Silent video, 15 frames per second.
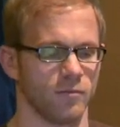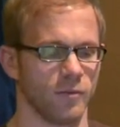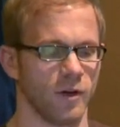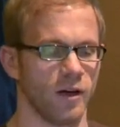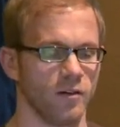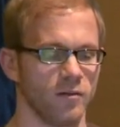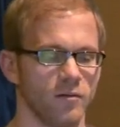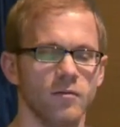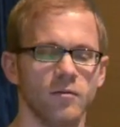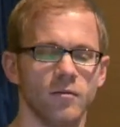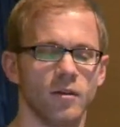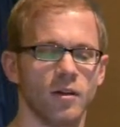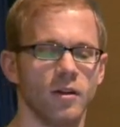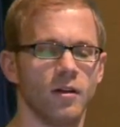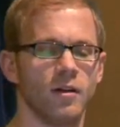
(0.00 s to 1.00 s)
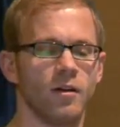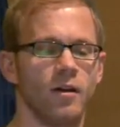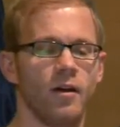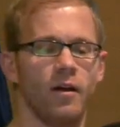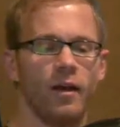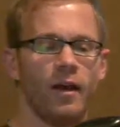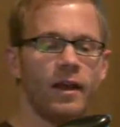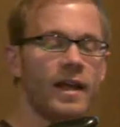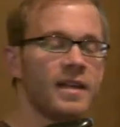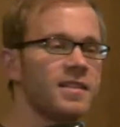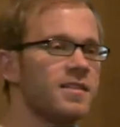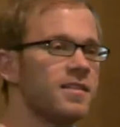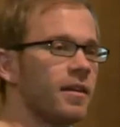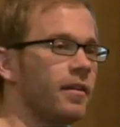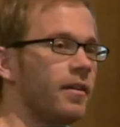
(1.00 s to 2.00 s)
Yeah? And as
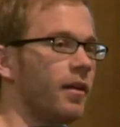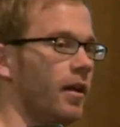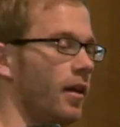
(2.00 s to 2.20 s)
it's a